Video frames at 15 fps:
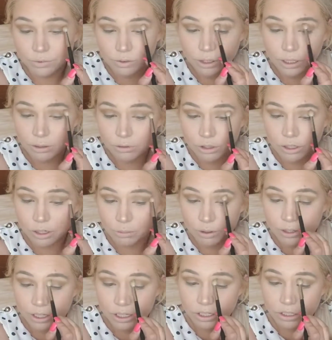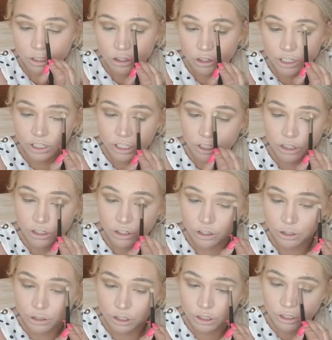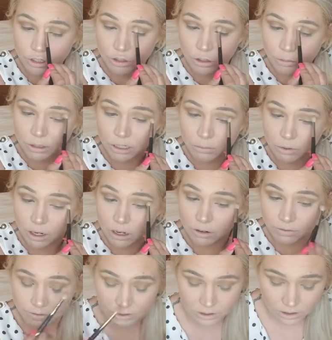And I'm just going to put this in the transition too, just a little bit above.